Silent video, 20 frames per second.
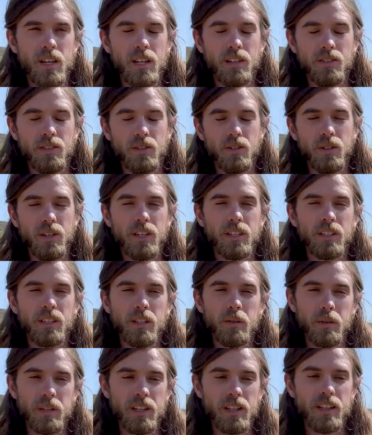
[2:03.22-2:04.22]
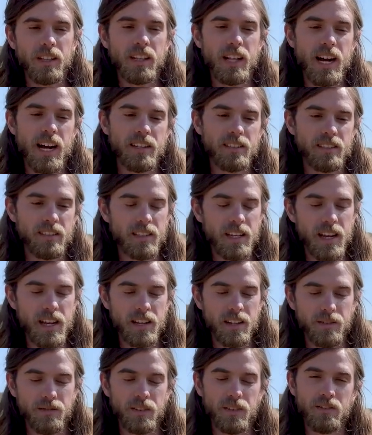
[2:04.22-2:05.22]
historically within the last
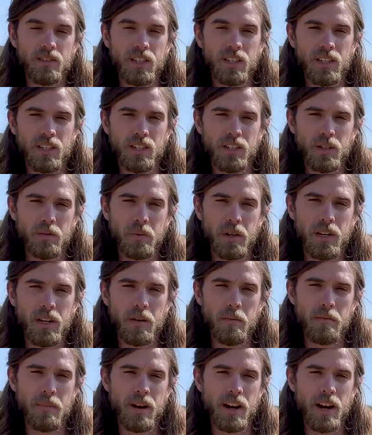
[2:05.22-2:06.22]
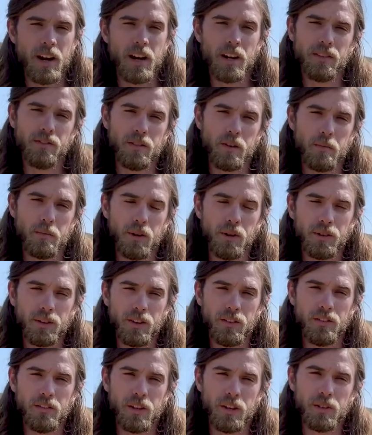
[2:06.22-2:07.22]
10 to 15 years been impaired for both
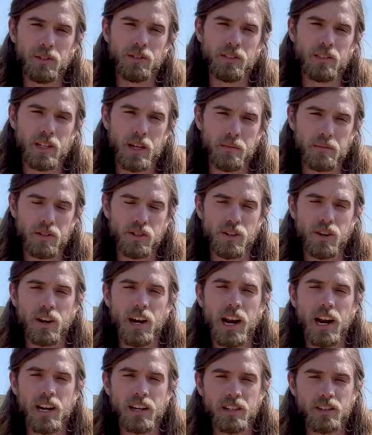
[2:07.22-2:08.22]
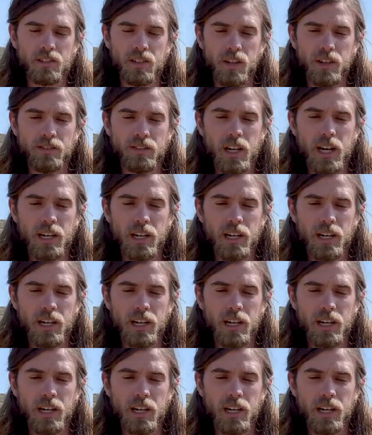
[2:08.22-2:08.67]
of those, temperature and dissolved